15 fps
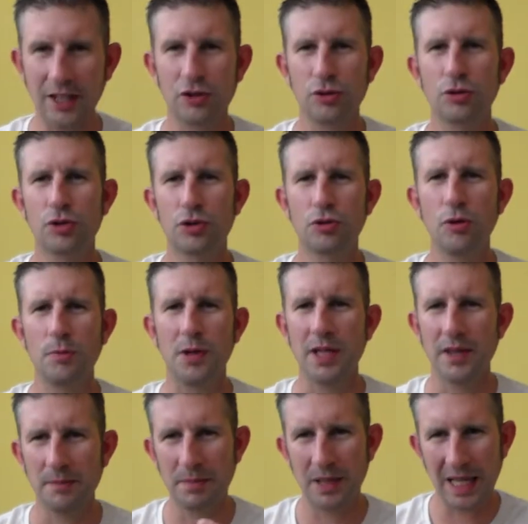the actual
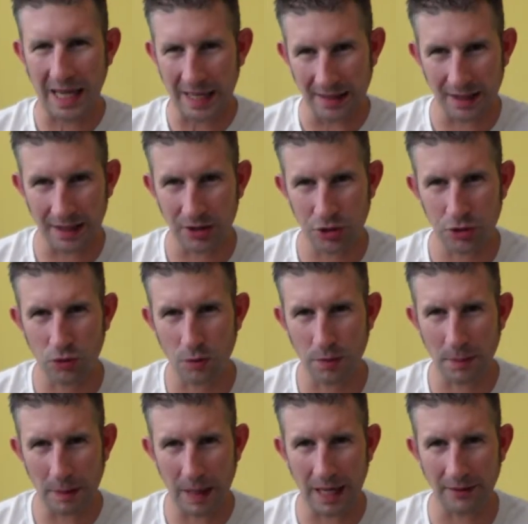strawberry, the plant, like a
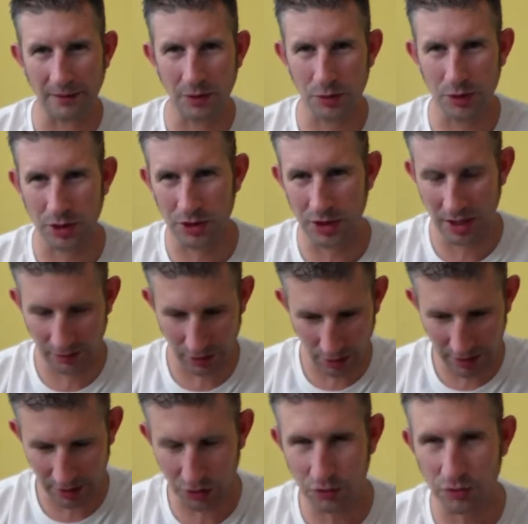strawberry plant. If
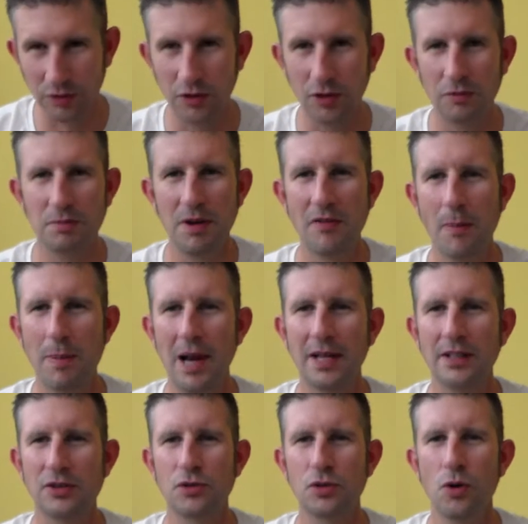you ever
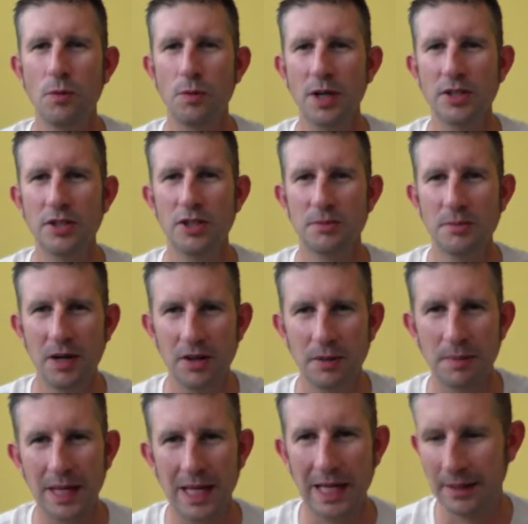plant strawberries, you smell the
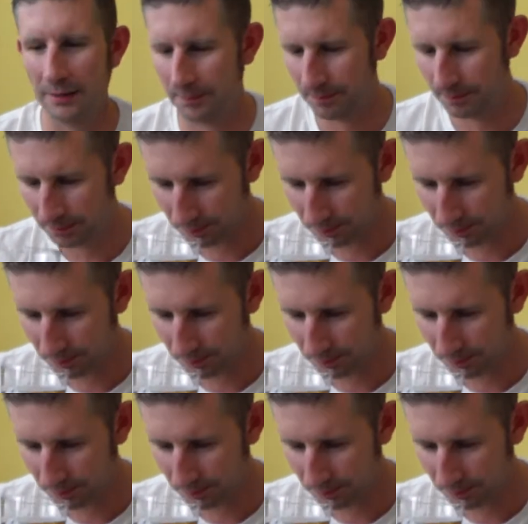plant.